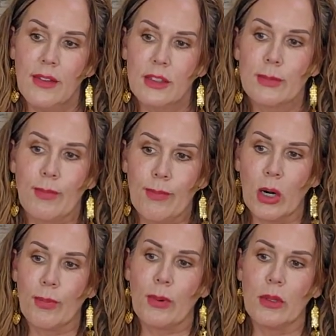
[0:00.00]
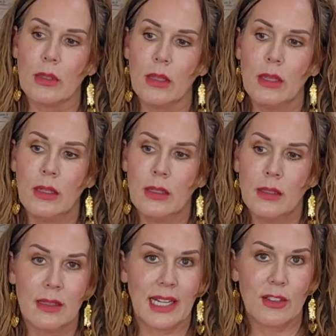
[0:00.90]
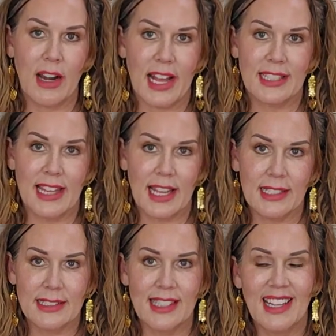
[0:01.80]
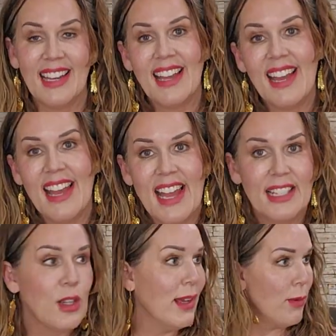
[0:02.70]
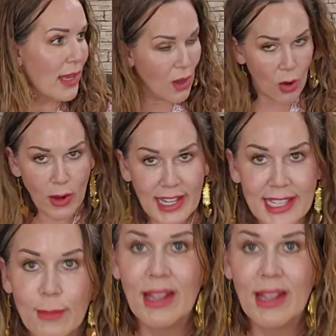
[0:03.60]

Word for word: those purple like grass things. And so anyway, oh, I gotta get